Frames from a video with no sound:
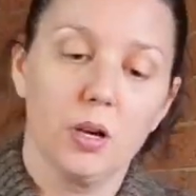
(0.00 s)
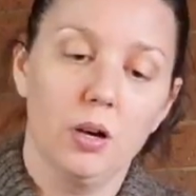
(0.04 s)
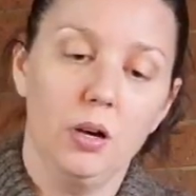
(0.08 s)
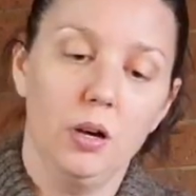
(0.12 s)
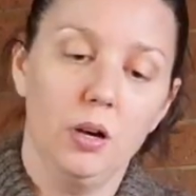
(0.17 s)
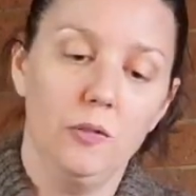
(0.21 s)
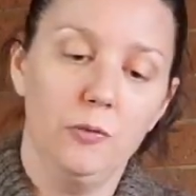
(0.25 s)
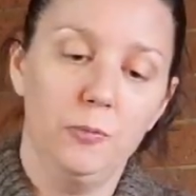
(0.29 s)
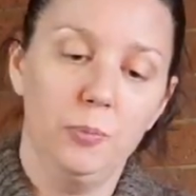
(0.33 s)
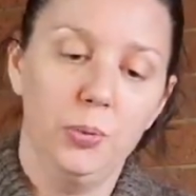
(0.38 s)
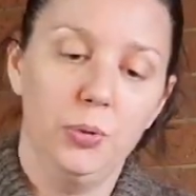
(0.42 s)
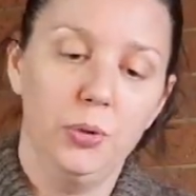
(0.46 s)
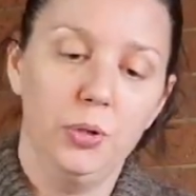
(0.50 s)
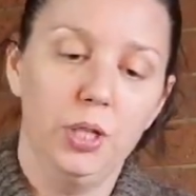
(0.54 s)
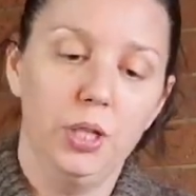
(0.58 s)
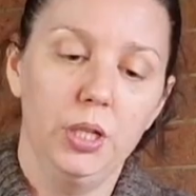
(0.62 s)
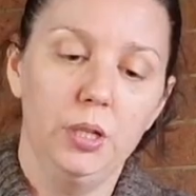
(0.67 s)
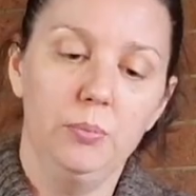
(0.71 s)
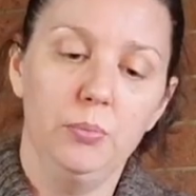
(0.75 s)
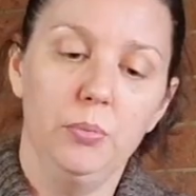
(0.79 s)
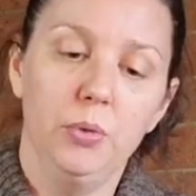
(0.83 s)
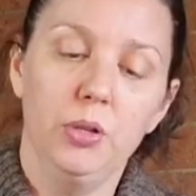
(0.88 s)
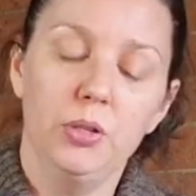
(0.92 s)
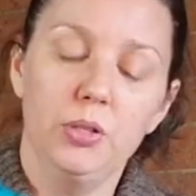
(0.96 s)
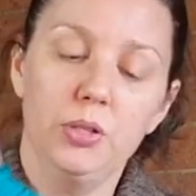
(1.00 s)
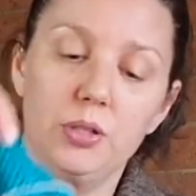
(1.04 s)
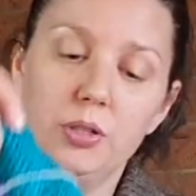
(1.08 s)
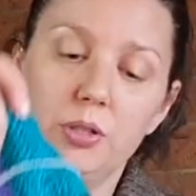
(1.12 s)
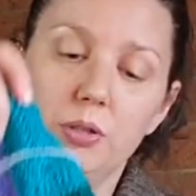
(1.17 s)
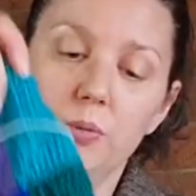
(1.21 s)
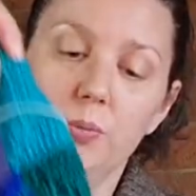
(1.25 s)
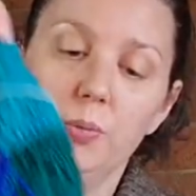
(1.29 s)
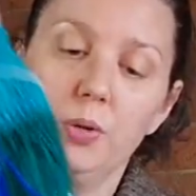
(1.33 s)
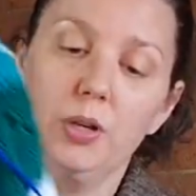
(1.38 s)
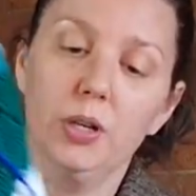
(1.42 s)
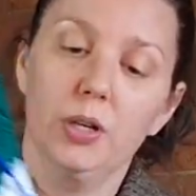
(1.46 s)
I've put in most of
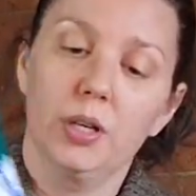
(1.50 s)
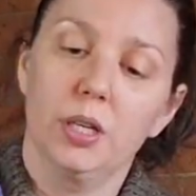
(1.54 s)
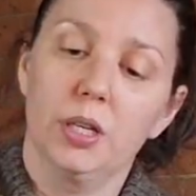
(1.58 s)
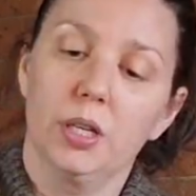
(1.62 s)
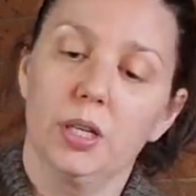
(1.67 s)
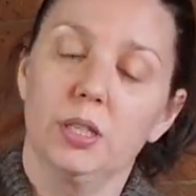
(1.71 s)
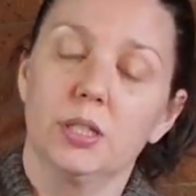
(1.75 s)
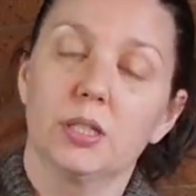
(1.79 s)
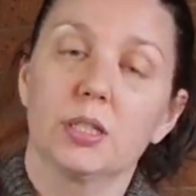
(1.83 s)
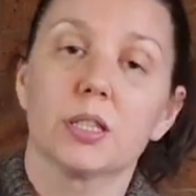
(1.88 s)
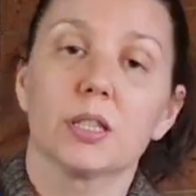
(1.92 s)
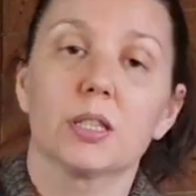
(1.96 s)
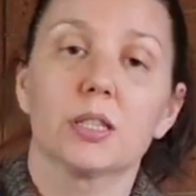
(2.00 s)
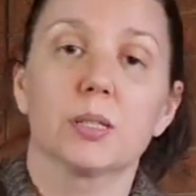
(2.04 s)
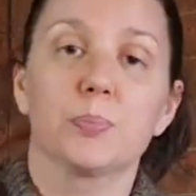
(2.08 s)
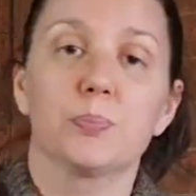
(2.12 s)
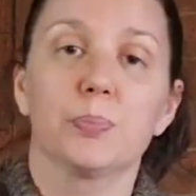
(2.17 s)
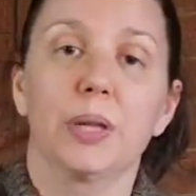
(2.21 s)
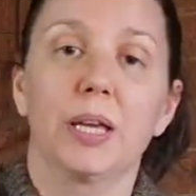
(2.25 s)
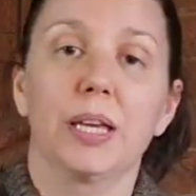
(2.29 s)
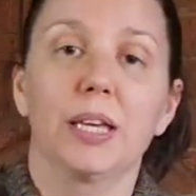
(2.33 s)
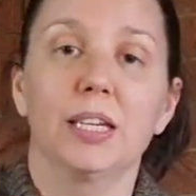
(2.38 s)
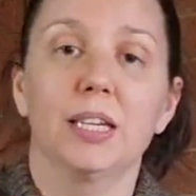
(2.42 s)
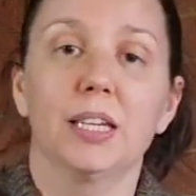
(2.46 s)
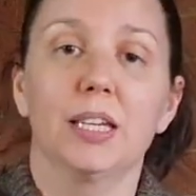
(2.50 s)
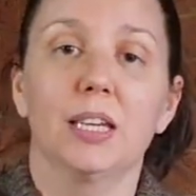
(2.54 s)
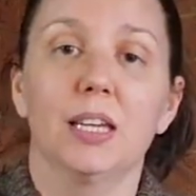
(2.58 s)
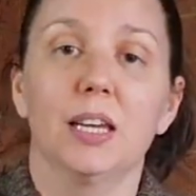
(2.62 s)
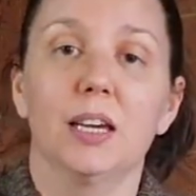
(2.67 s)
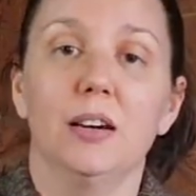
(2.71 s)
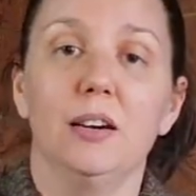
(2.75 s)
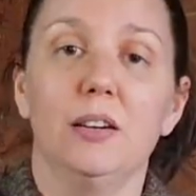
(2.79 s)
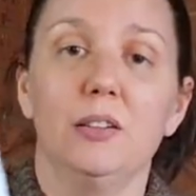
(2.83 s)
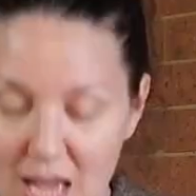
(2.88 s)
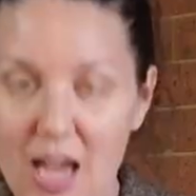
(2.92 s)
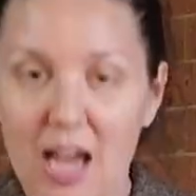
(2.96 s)
the work into this blanket
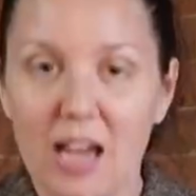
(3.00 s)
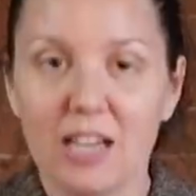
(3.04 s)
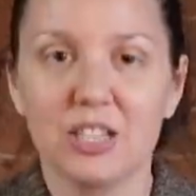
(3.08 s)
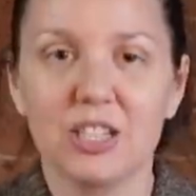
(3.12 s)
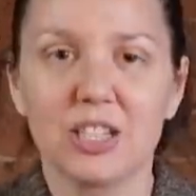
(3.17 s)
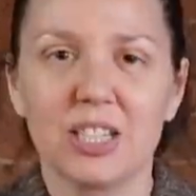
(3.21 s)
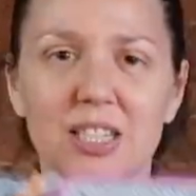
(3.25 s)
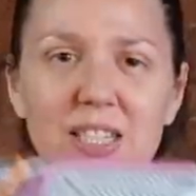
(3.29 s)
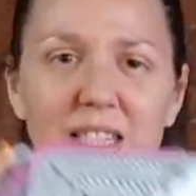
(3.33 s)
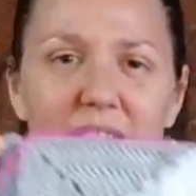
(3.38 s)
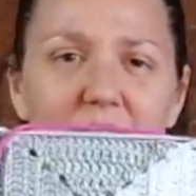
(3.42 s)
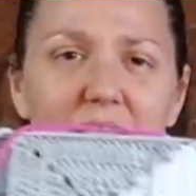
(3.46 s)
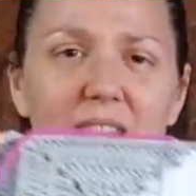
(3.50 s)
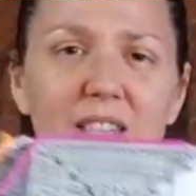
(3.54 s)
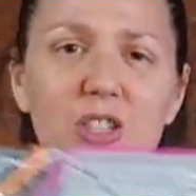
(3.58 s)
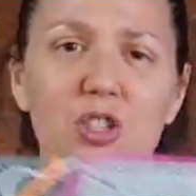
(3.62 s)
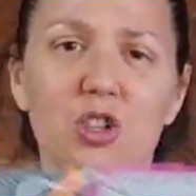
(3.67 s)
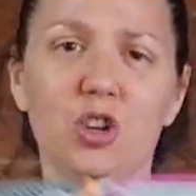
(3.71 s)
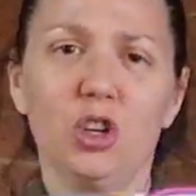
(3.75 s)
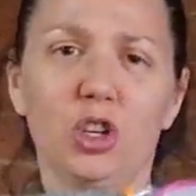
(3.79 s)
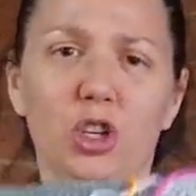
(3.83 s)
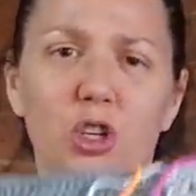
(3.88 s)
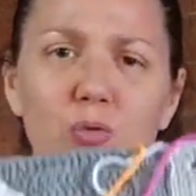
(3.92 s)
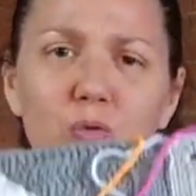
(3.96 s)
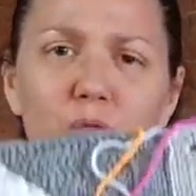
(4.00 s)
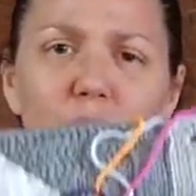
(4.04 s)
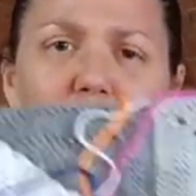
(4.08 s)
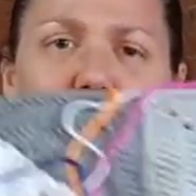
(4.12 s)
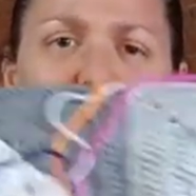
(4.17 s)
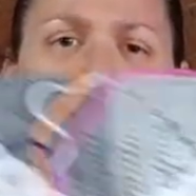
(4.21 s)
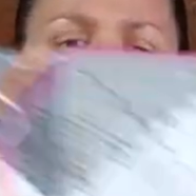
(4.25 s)
now. As you can see, it's